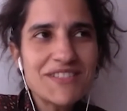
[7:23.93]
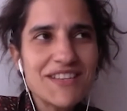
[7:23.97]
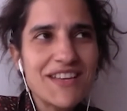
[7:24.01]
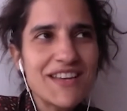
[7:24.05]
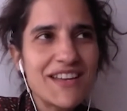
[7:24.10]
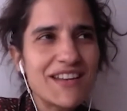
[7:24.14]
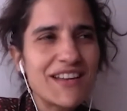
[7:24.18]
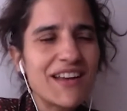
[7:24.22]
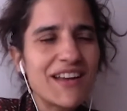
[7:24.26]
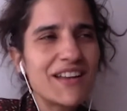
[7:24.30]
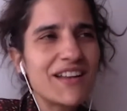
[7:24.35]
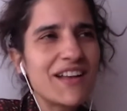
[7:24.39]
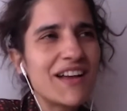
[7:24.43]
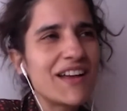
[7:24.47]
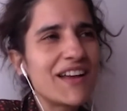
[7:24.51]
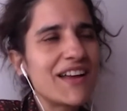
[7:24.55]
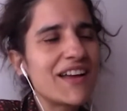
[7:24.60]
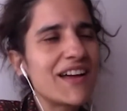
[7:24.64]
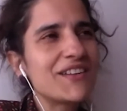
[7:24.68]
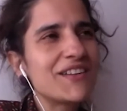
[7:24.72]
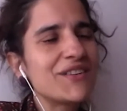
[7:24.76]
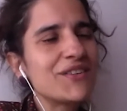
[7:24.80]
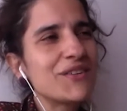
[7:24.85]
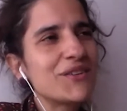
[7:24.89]
And
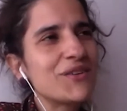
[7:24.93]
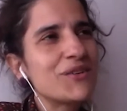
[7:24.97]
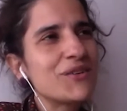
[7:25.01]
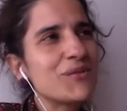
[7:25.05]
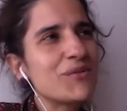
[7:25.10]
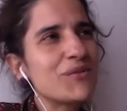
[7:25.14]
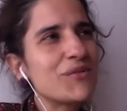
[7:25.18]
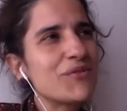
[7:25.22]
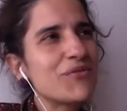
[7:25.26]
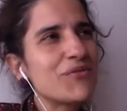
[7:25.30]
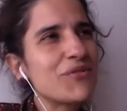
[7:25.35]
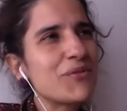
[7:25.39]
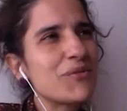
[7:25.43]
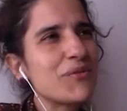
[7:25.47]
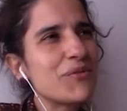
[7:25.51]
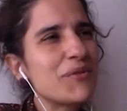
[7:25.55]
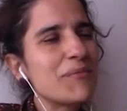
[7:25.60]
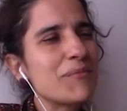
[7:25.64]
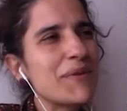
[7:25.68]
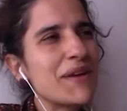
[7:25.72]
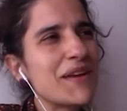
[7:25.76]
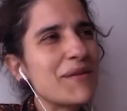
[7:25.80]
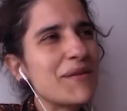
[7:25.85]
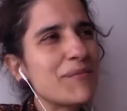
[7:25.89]
I don't know if you
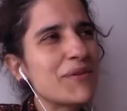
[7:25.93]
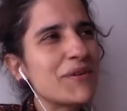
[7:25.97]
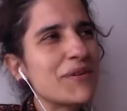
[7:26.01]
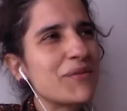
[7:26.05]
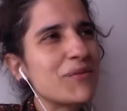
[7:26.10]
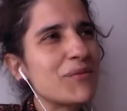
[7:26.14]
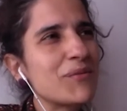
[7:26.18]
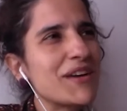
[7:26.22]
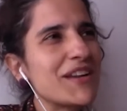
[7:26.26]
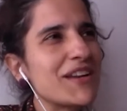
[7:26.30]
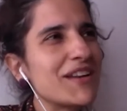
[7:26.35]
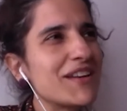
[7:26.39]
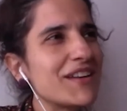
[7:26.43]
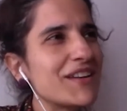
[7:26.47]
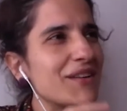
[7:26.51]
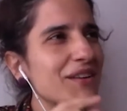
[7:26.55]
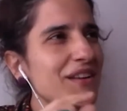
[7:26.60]
remember when